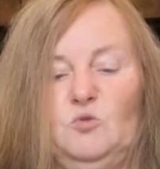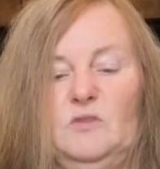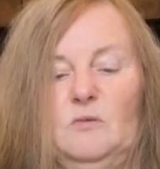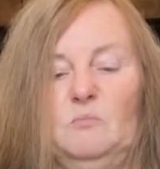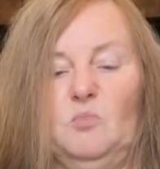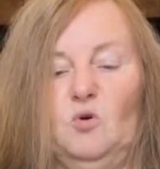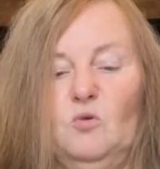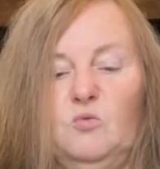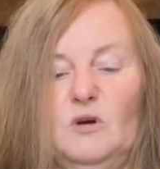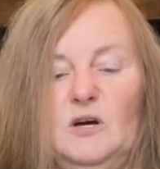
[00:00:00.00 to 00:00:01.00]
with a
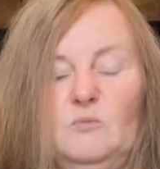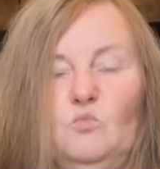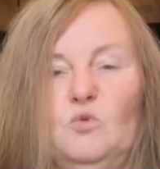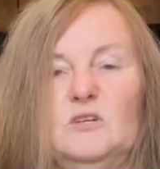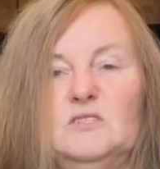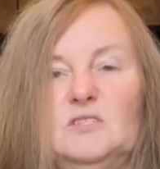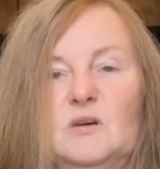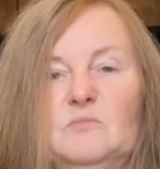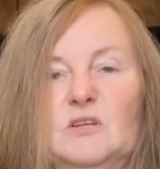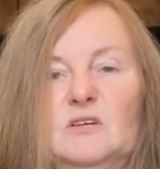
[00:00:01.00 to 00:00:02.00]
bullwhip was
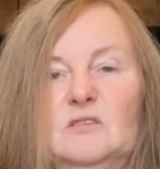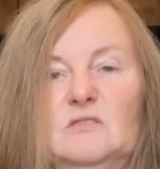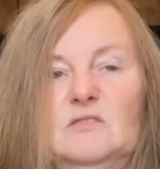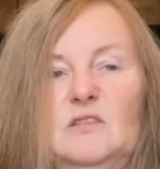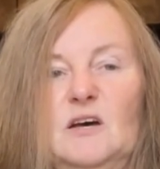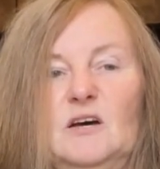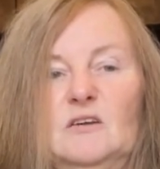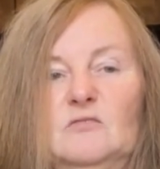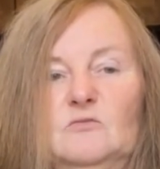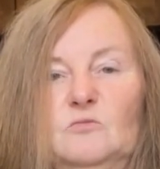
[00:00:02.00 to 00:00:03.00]
something
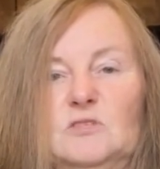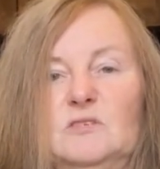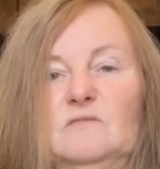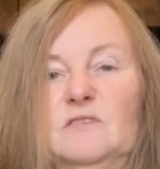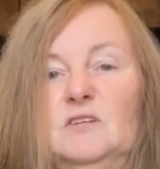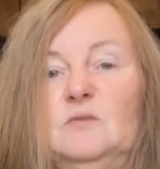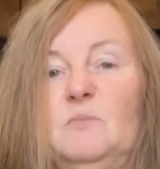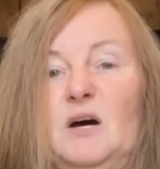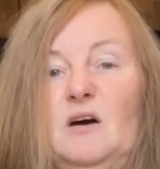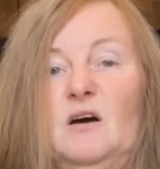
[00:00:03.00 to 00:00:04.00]
that was invented
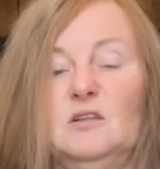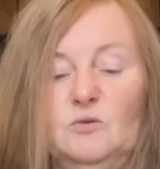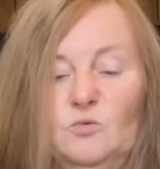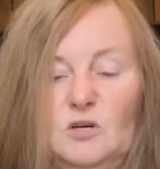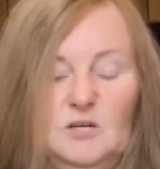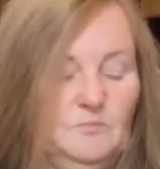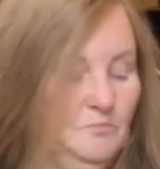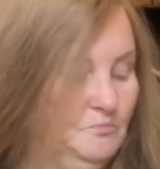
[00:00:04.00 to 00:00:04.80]
by Hollywood.